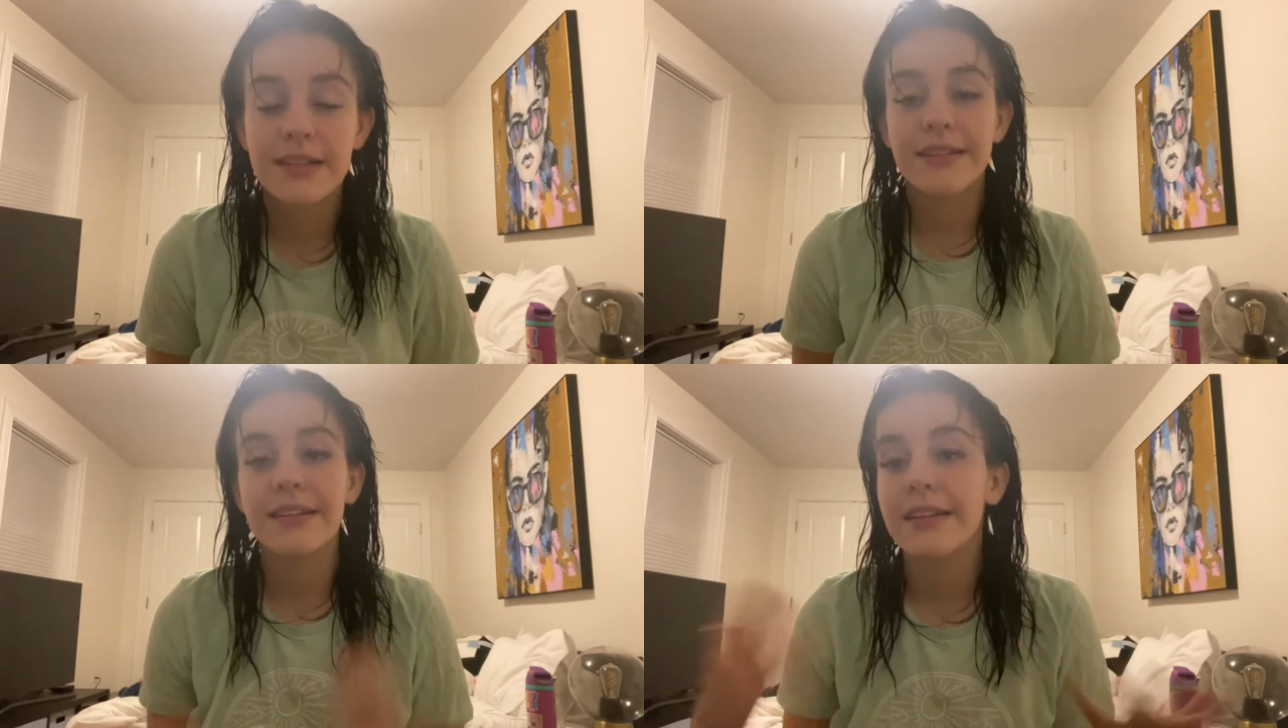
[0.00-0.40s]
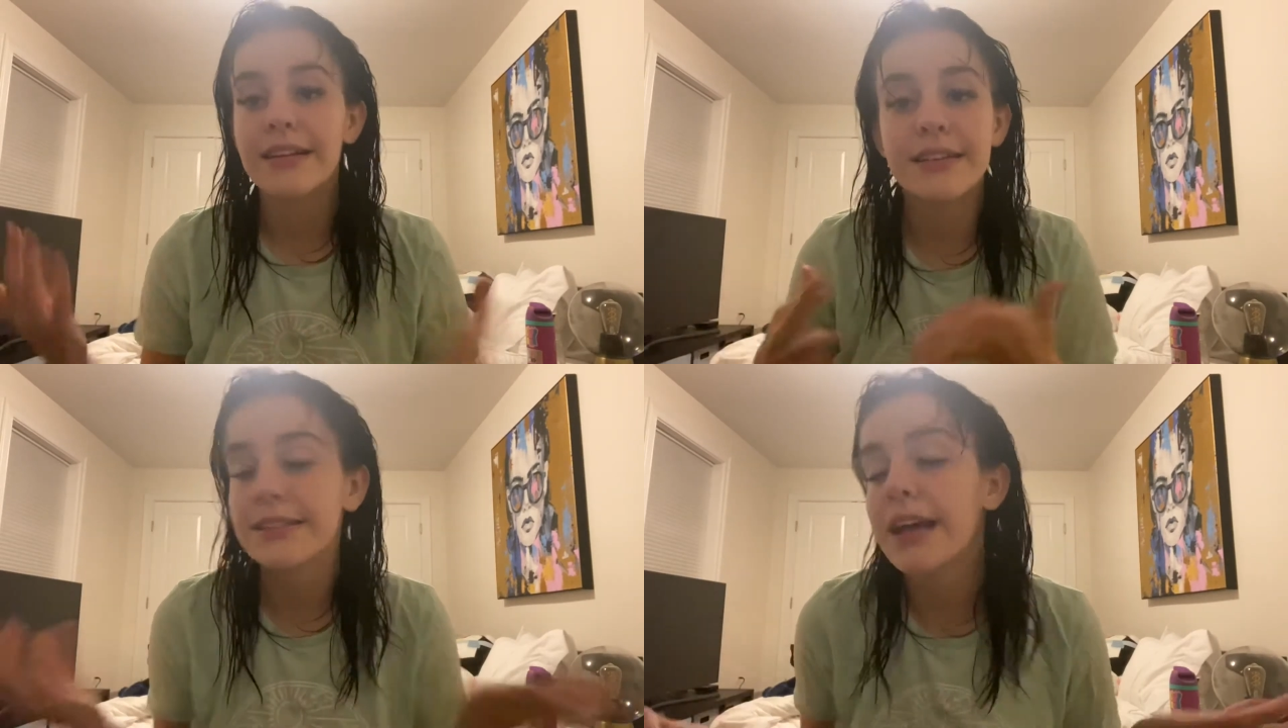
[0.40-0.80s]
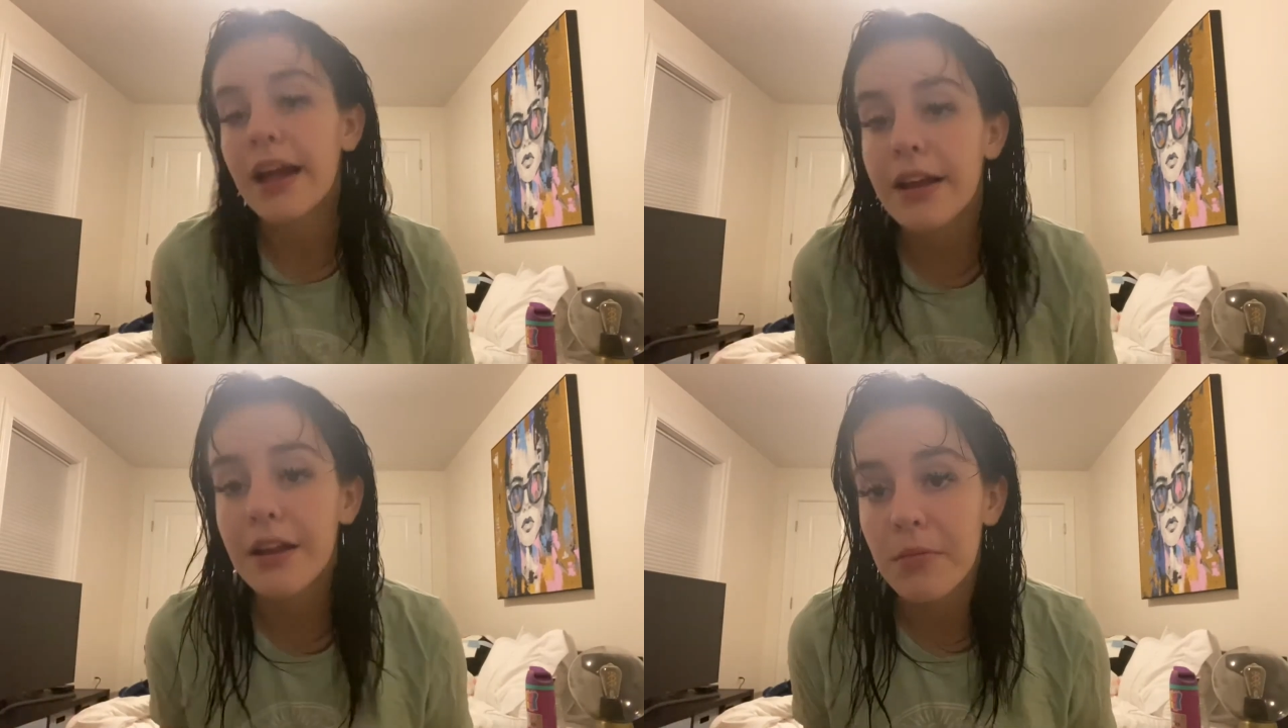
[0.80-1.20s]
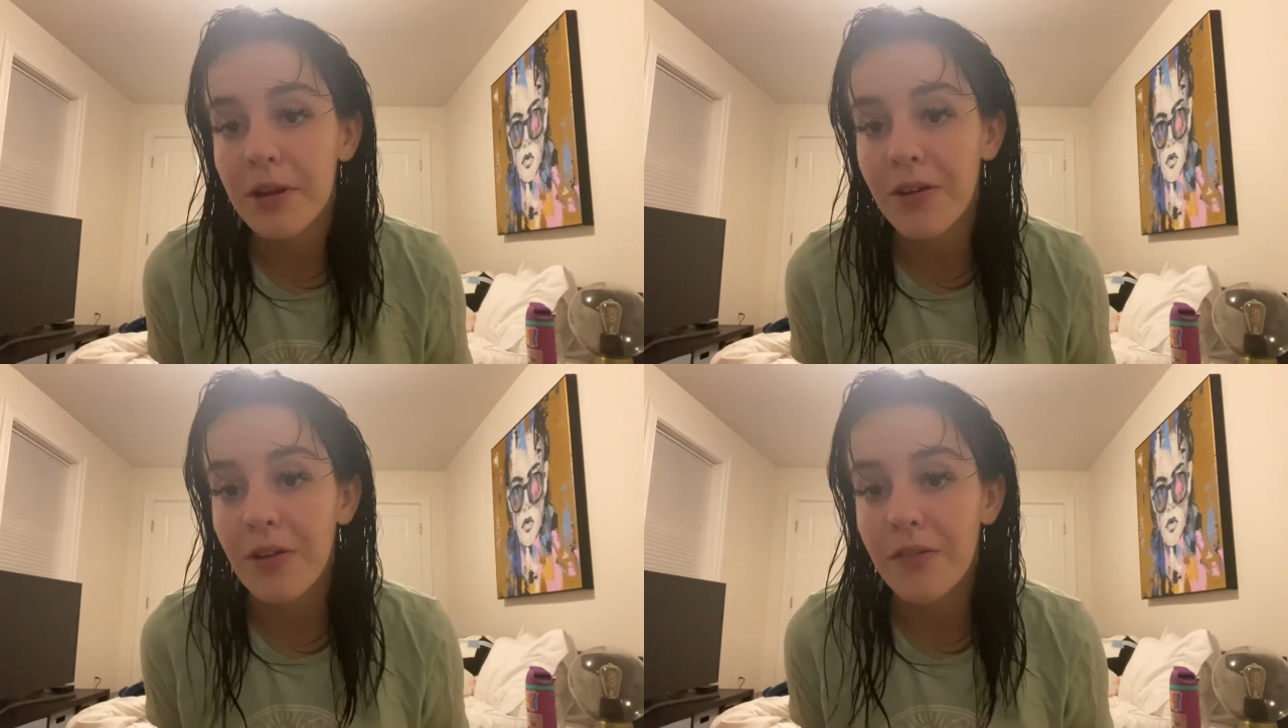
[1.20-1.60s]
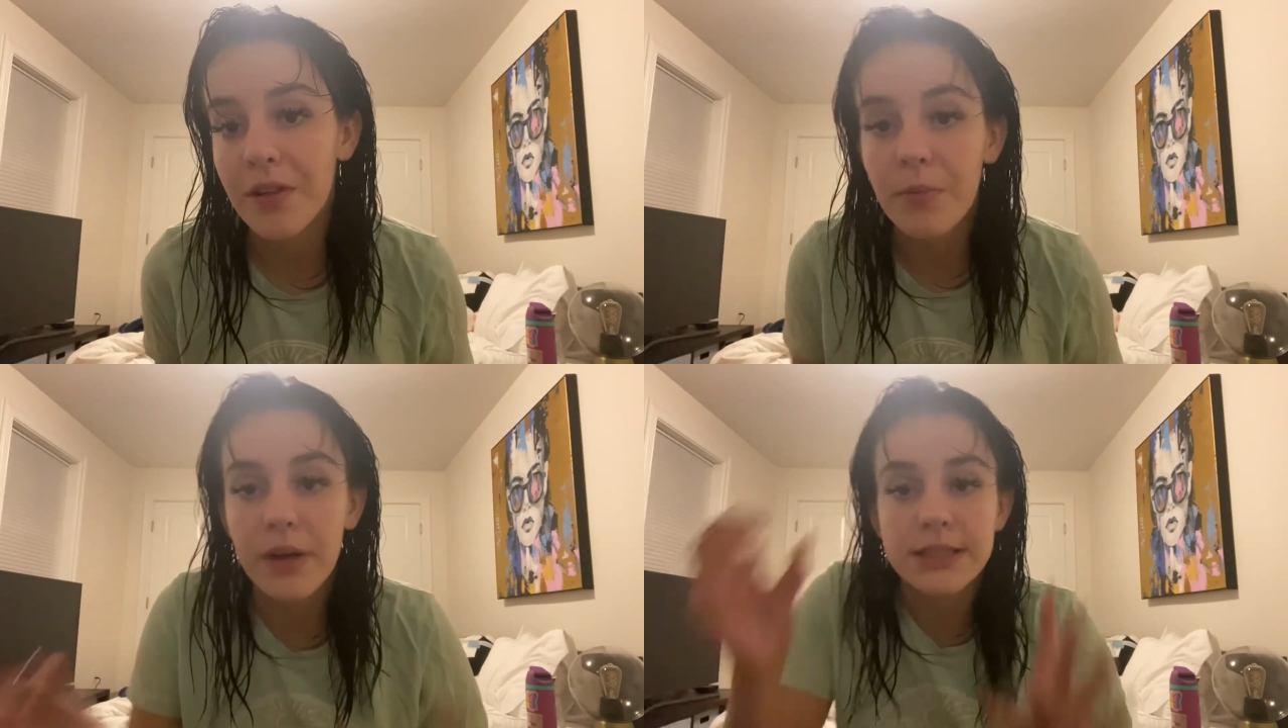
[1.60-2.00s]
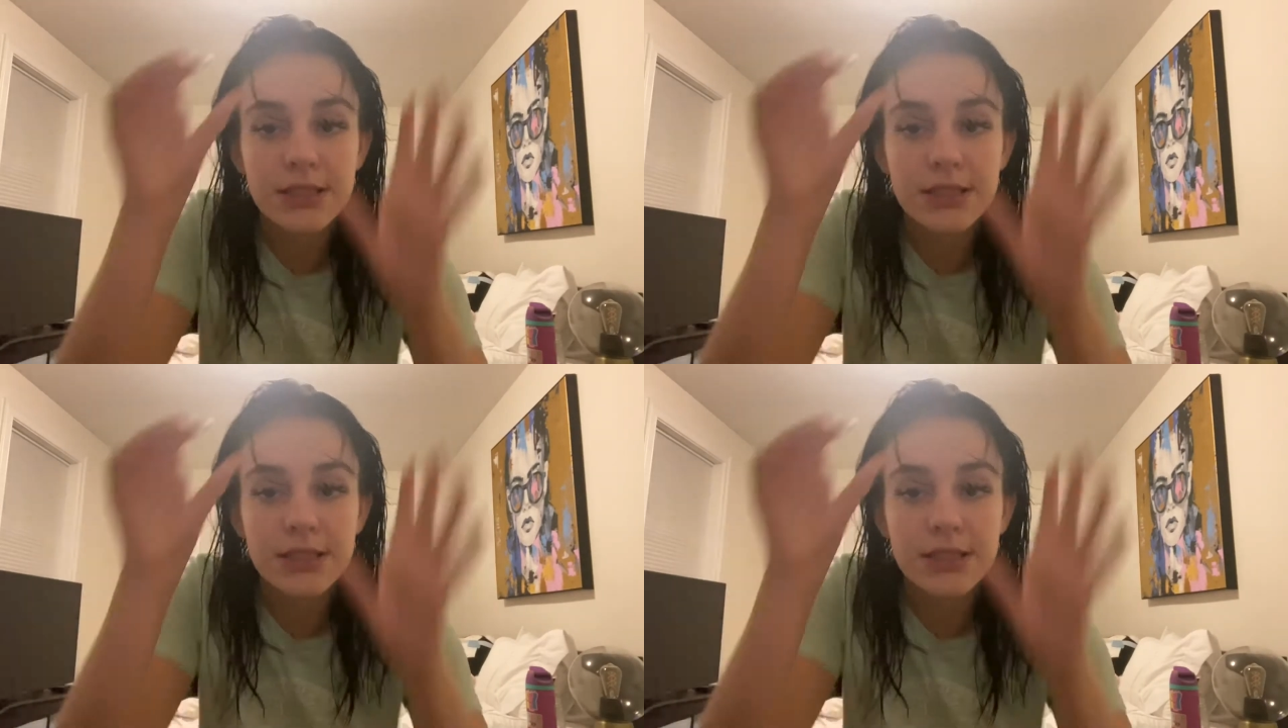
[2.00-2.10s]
is kind of gonna be all over the place.